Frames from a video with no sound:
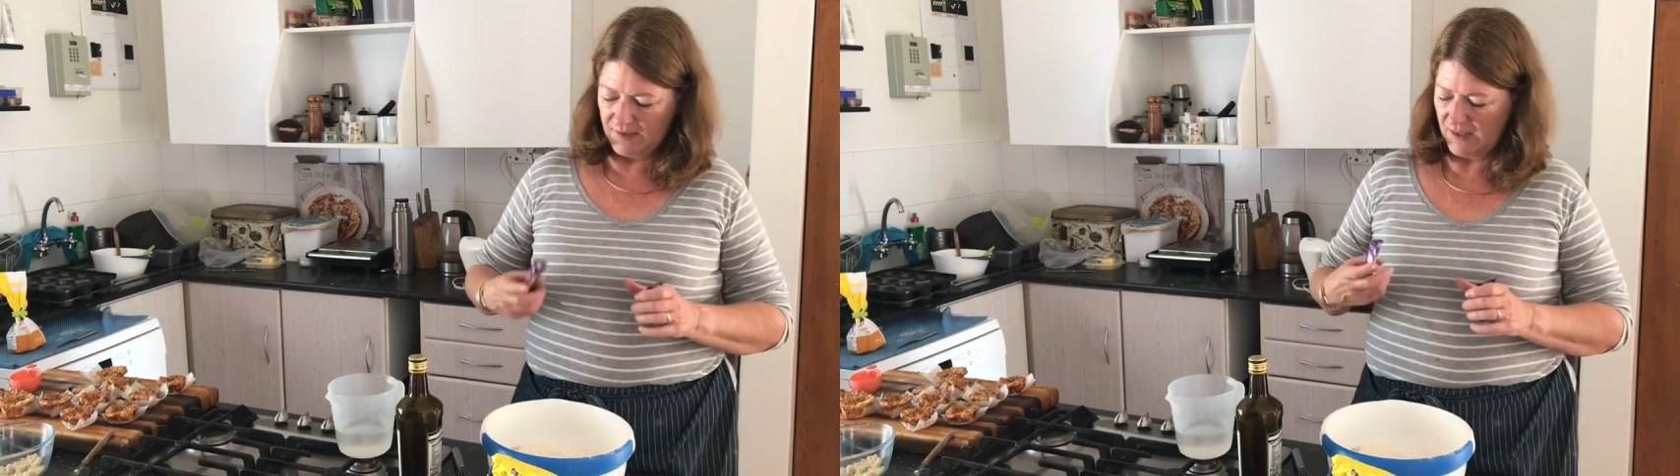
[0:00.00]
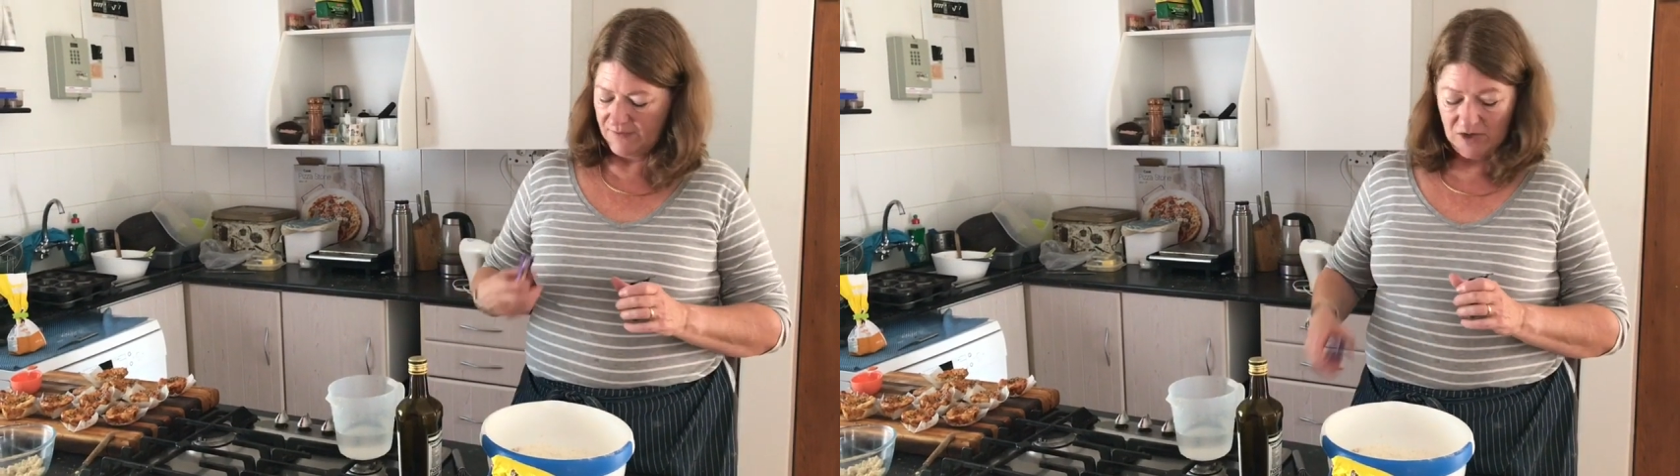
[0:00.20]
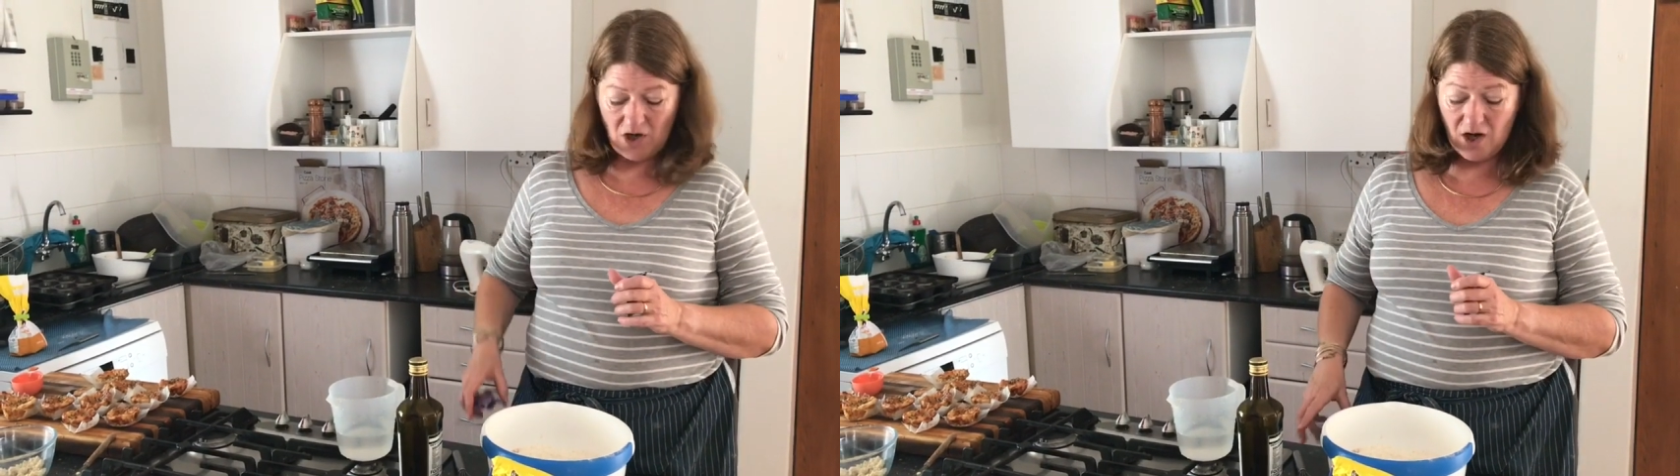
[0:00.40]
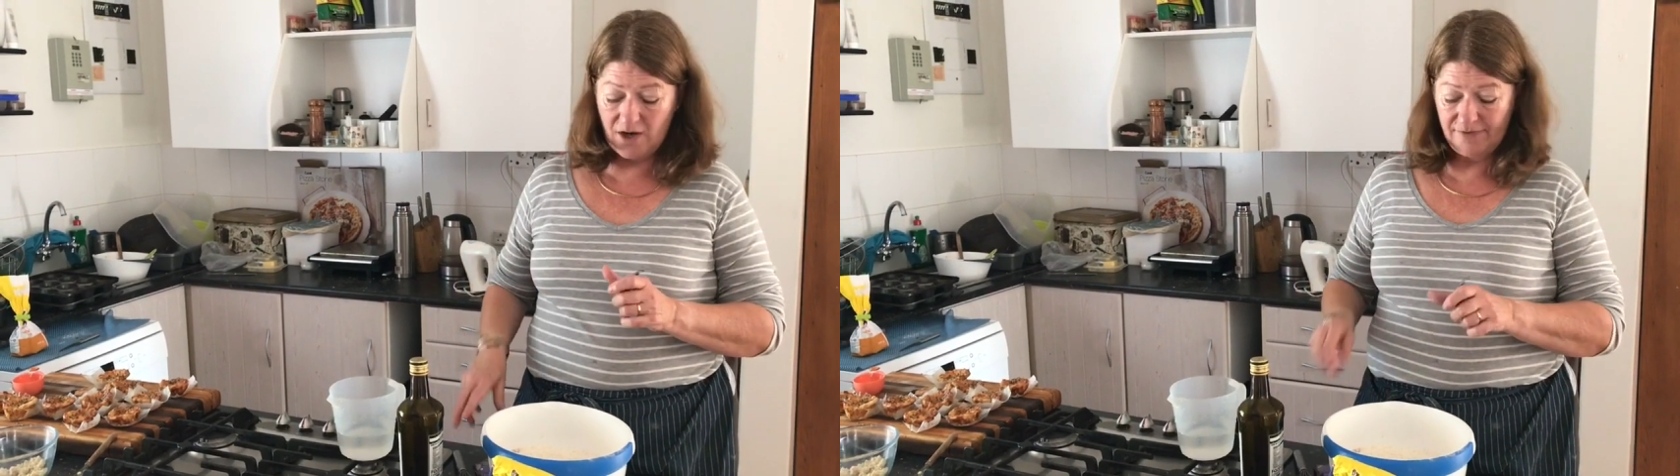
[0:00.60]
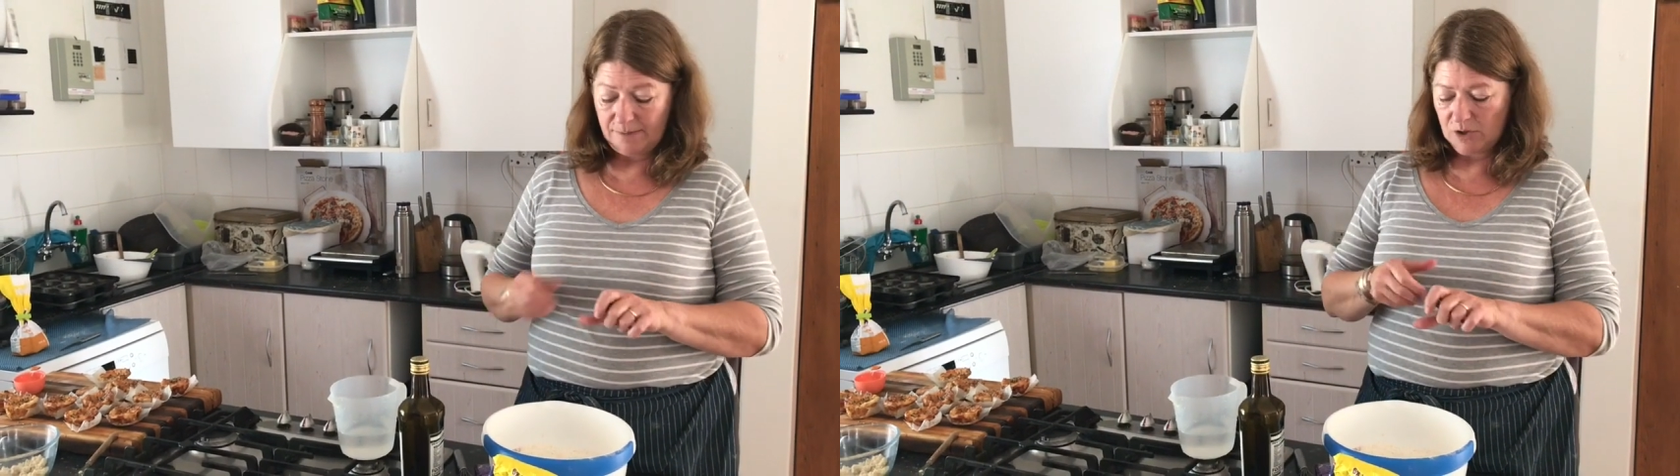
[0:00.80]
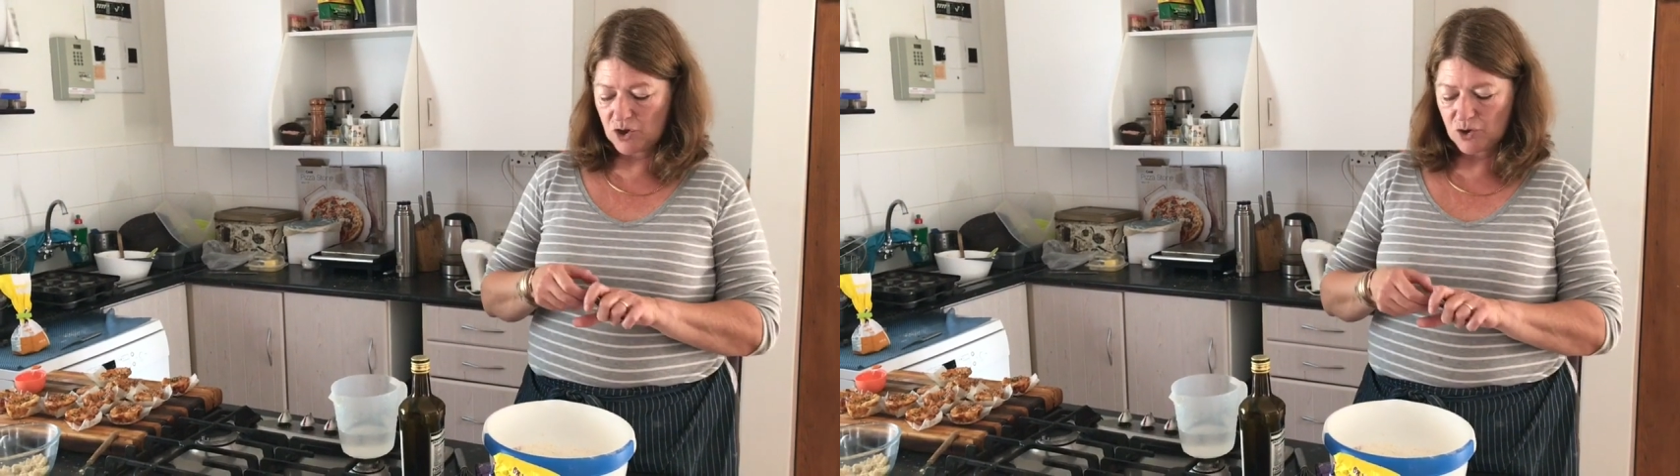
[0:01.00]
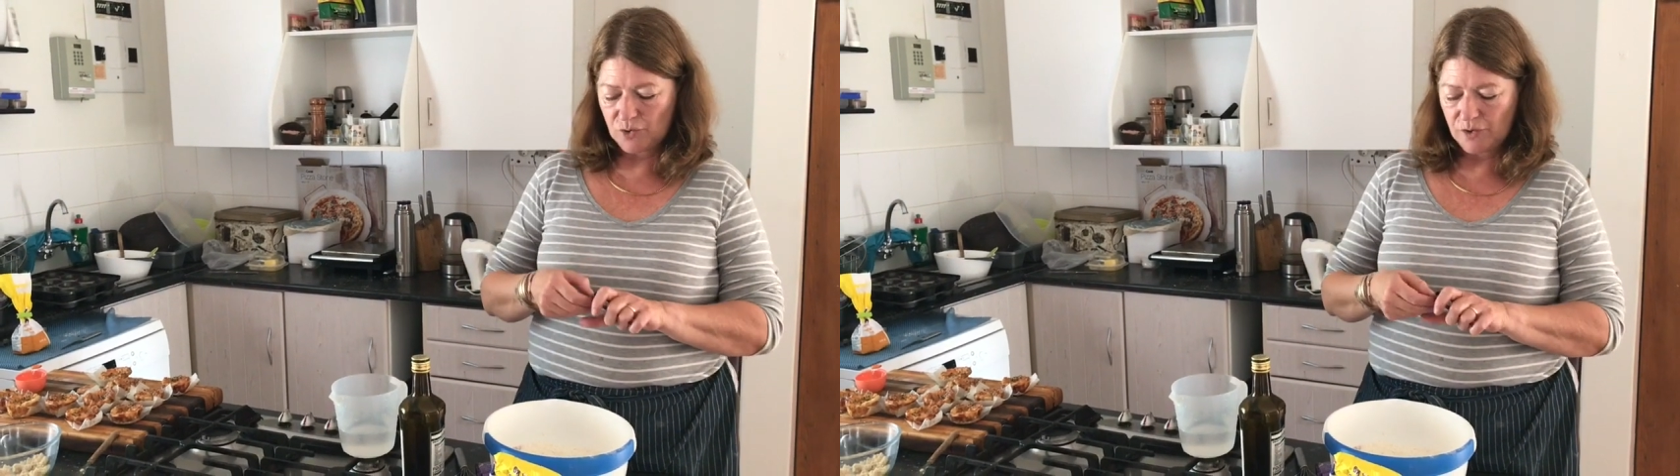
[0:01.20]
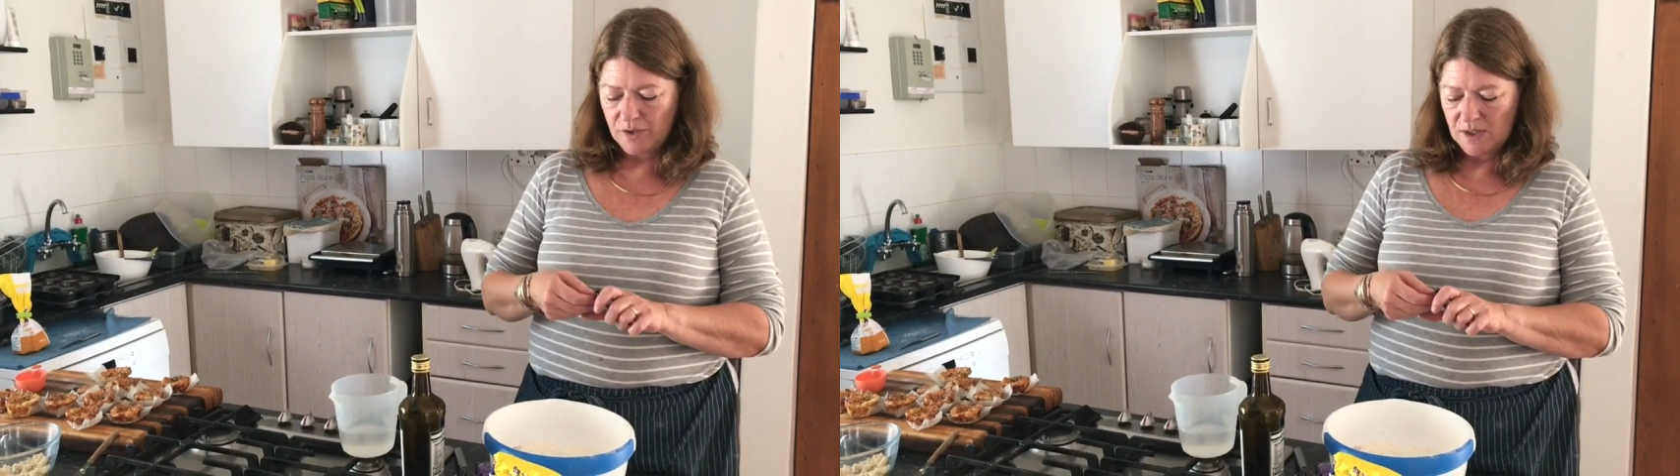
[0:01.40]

even half, I'm not sure.